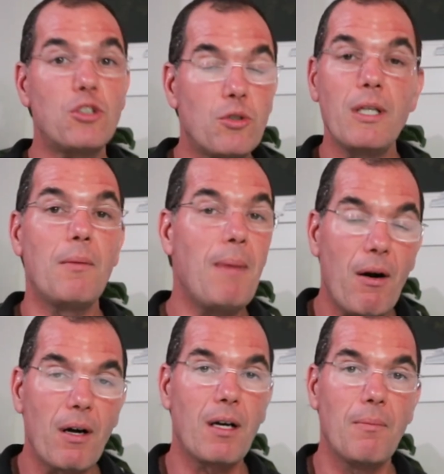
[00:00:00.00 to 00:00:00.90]
Street
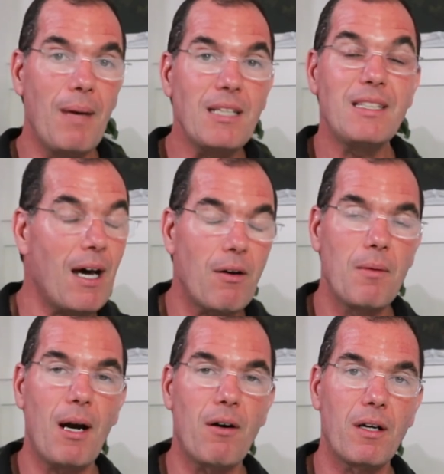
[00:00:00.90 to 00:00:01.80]
America, Maintown
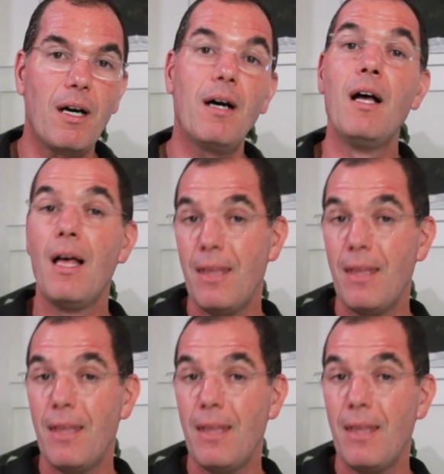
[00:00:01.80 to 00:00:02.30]
America,